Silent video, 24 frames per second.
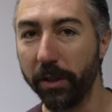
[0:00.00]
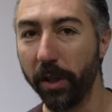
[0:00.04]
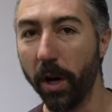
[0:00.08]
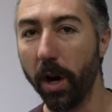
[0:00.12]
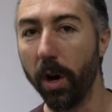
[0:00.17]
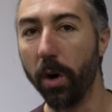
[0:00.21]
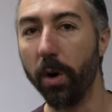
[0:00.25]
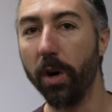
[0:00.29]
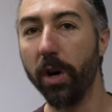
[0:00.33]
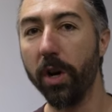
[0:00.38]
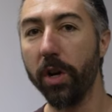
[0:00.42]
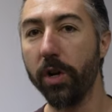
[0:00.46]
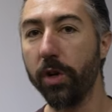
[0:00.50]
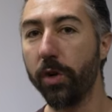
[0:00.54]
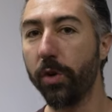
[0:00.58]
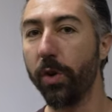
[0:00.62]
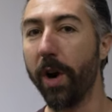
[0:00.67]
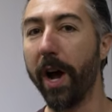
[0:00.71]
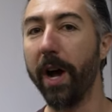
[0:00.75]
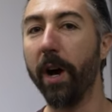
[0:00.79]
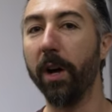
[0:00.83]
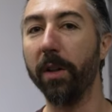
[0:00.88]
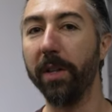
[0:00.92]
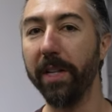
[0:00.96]
So
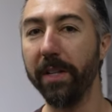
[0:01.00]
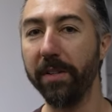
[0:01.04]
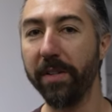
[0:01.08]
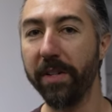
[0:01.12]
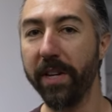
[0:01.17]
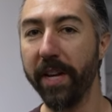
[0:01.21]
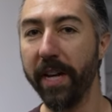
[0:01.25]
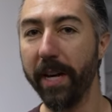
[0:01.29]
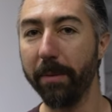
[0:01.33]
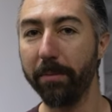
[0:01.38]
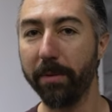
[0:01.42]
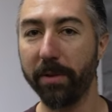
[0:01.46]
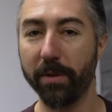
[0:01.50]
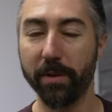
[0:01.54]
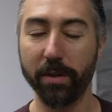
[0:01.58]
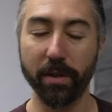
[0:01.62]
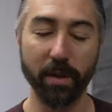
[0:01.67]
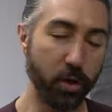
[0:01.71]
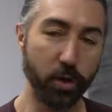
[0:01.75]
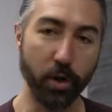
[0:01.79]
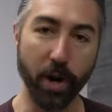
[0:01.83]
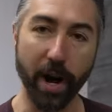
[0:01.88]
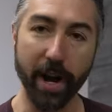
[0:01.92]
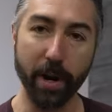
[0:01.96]
try all these tips,
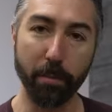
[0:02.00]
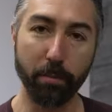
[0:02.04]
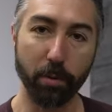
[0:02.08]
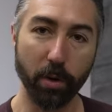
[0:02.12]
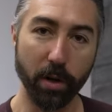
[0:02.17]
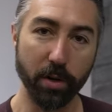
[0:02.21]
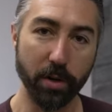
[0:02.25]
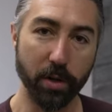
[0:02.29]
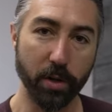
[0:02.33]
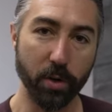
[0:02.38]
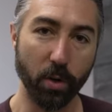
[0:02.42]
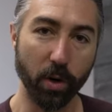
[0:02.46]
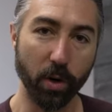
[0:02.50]
try a plunge